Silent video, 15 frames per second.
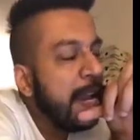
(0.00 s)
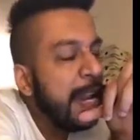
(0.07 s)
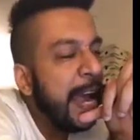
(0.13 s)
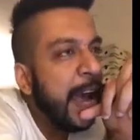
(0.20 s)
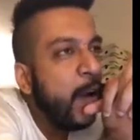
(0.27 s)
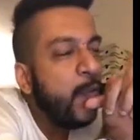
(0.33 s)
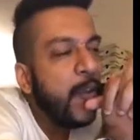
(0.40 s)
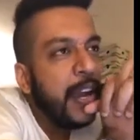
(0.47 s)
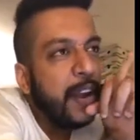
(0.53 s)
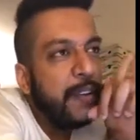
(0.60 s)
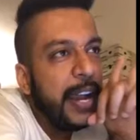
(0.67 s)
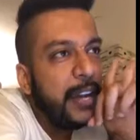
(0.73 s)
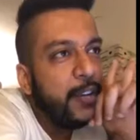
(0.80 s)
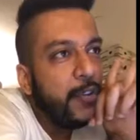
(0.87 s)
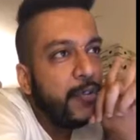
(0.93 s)
now we
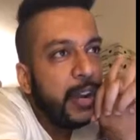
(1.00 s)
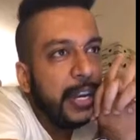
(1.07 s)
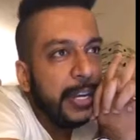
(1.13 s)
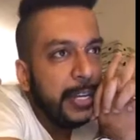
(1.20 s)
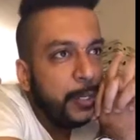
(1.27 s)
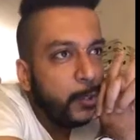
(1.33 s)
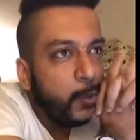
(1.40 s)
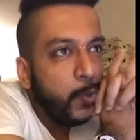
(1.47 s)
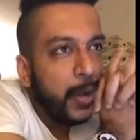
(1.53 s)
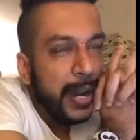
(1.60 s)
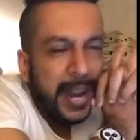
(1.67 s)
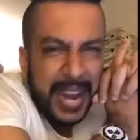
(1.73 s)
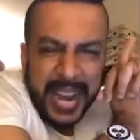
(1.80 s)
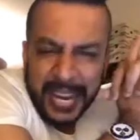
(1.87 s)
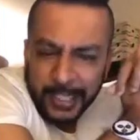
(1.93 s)
are entering into a
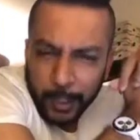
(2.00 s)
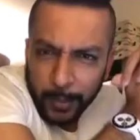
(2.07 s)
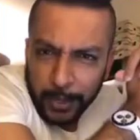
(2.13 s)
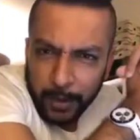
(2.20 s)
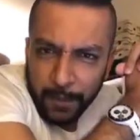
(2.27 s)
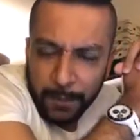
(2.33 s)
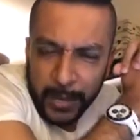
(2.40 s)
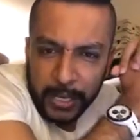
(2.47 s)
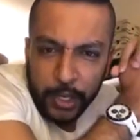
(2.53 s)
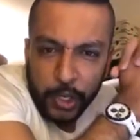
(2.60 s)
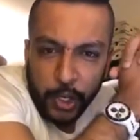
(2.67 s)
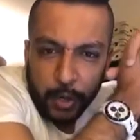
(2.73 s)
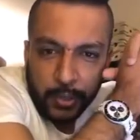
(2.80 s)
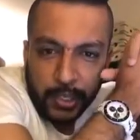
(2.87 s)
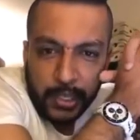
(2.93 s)
little bit of
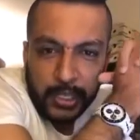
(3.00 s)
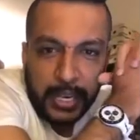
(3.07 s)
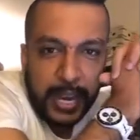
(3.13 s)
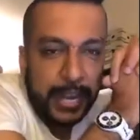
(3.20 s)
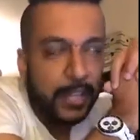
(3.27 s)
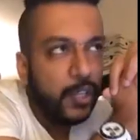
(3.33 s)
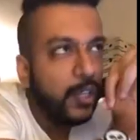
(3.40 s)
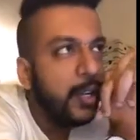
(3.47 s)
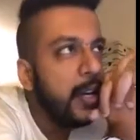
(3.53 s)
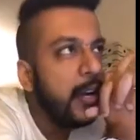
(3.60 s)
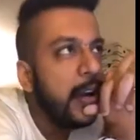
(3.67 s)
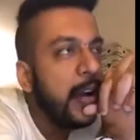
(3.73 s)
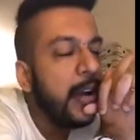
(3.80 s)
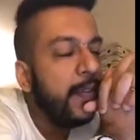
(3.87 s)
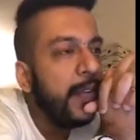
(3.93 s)
matured stage
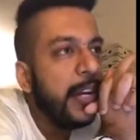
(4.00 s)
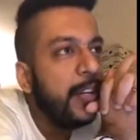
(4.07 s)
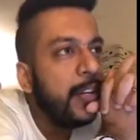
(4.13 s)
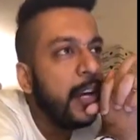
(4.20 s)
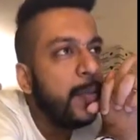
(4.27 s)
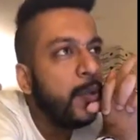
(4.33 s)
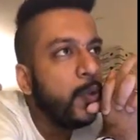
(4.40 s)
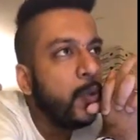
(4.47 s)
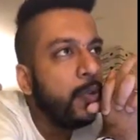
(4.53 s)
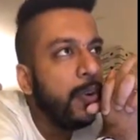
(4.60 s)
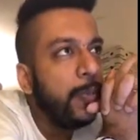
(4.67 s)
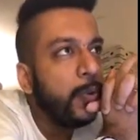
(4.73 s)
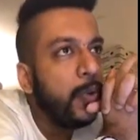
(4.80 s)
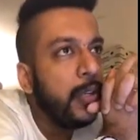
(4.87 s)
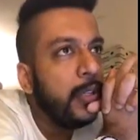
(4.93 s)
when it comes to crypto,